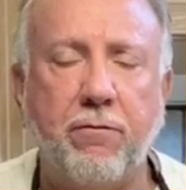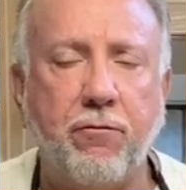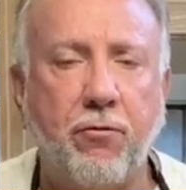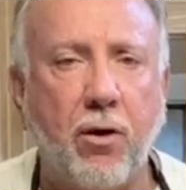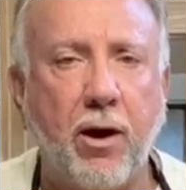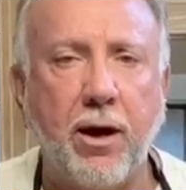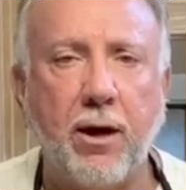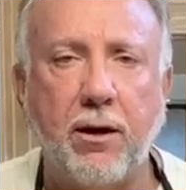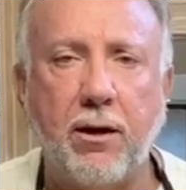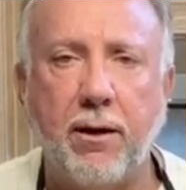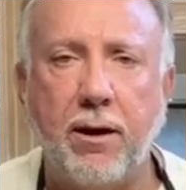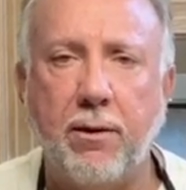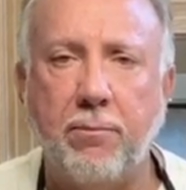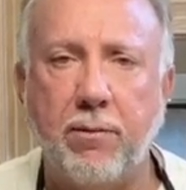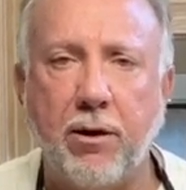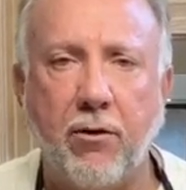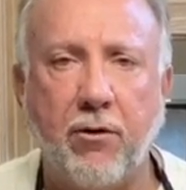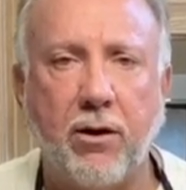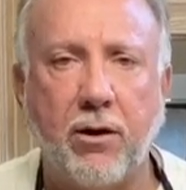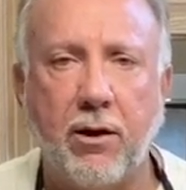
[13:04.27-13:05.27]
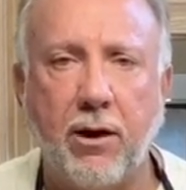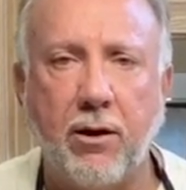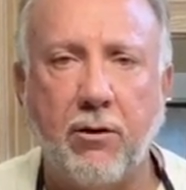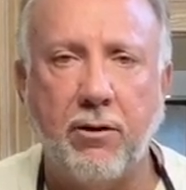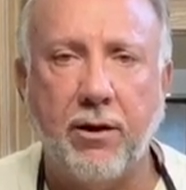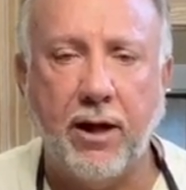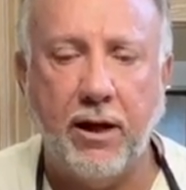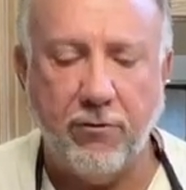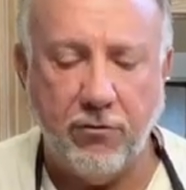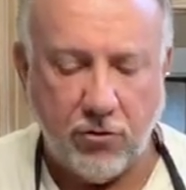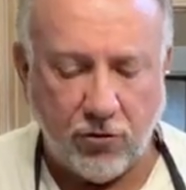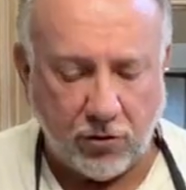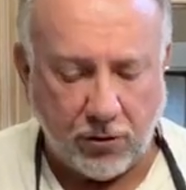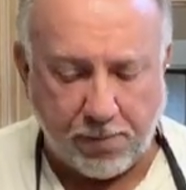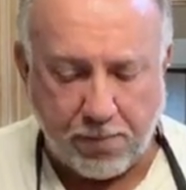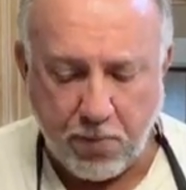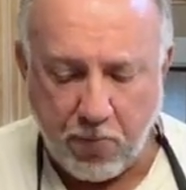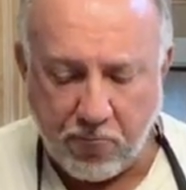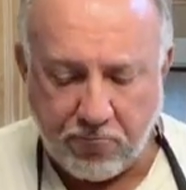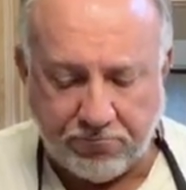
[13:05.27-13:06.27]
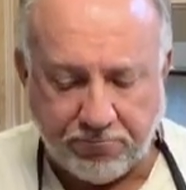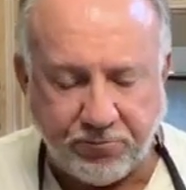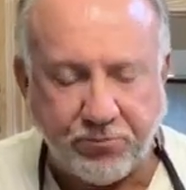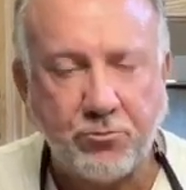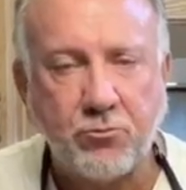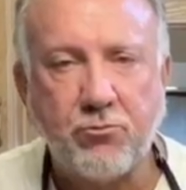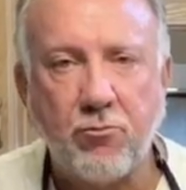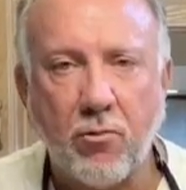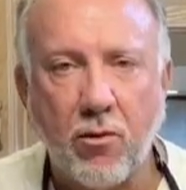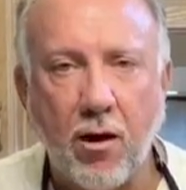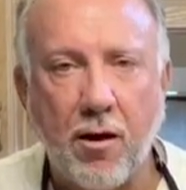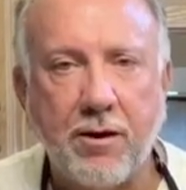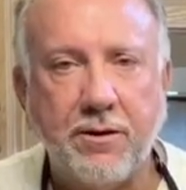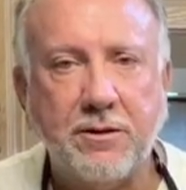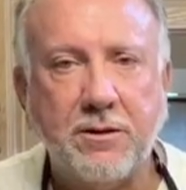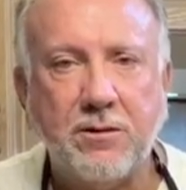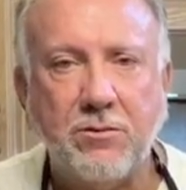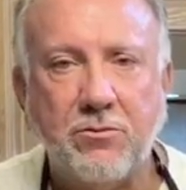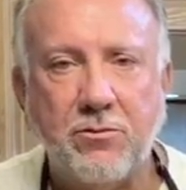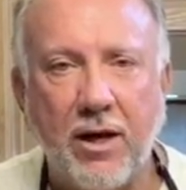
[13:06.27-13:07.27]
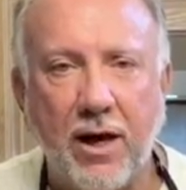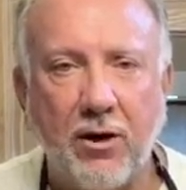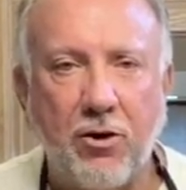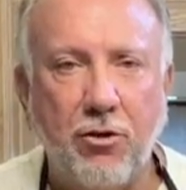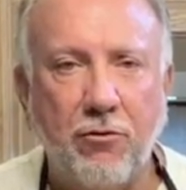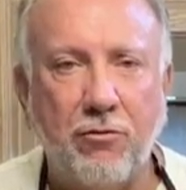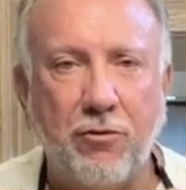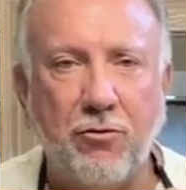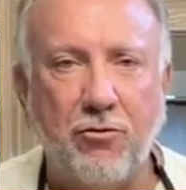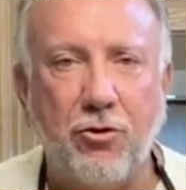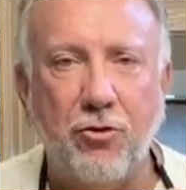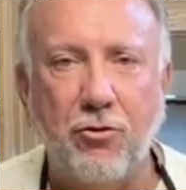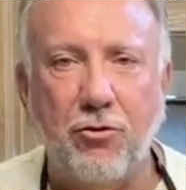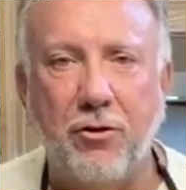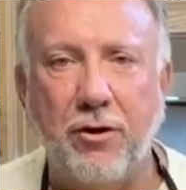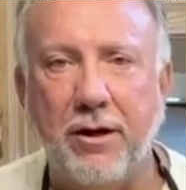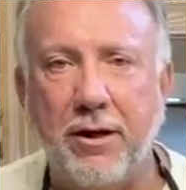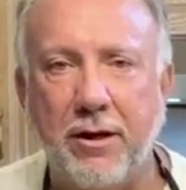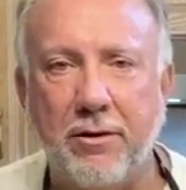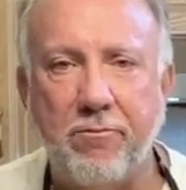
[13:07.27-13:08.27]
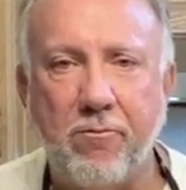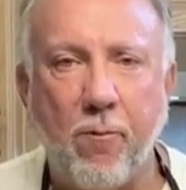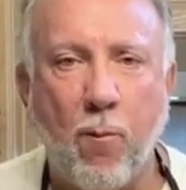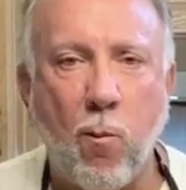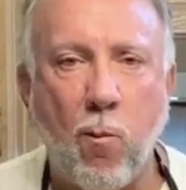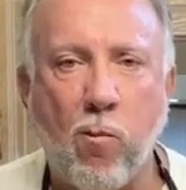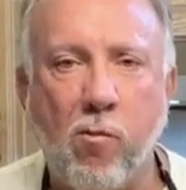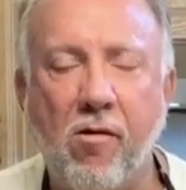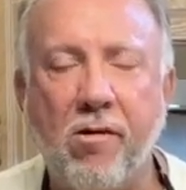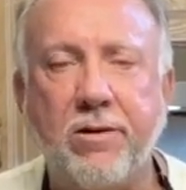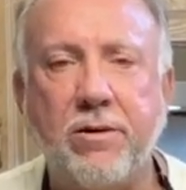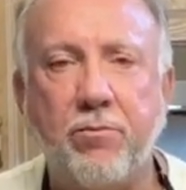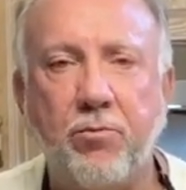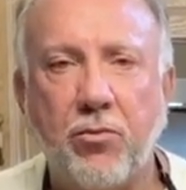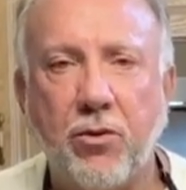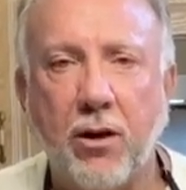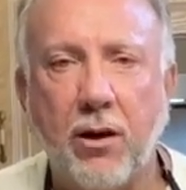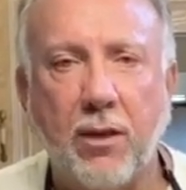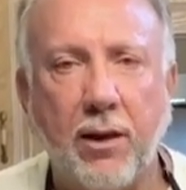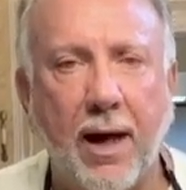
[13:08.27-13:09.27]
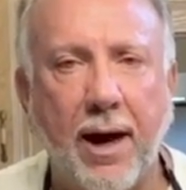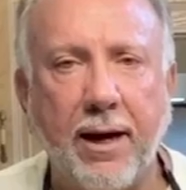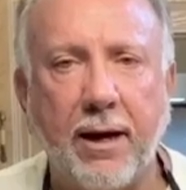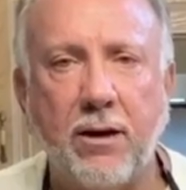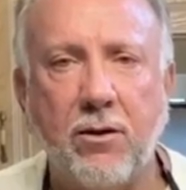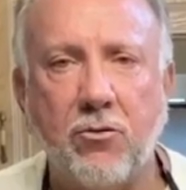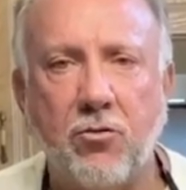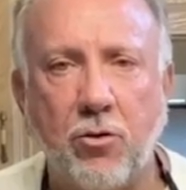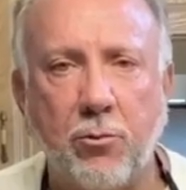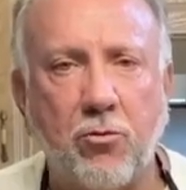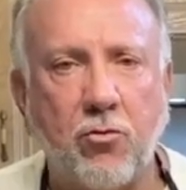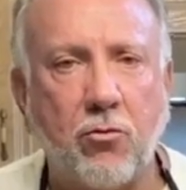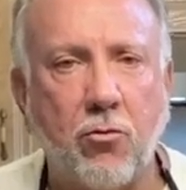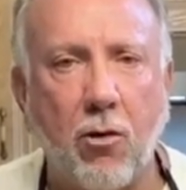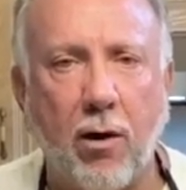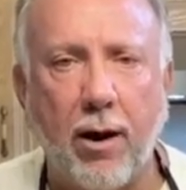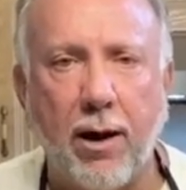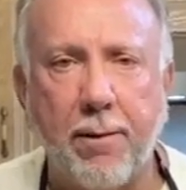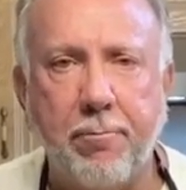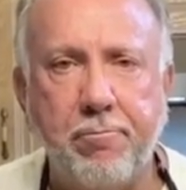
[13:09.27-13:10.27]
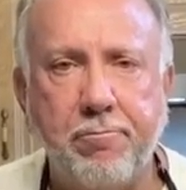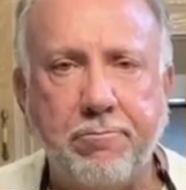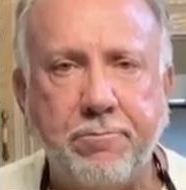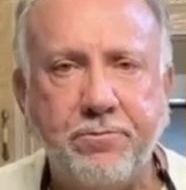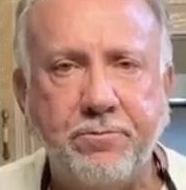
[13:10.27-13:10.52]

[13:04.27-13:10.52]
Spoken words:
Frank and Mary Claire Davis. Thank you for tuning in. Like and subscribe.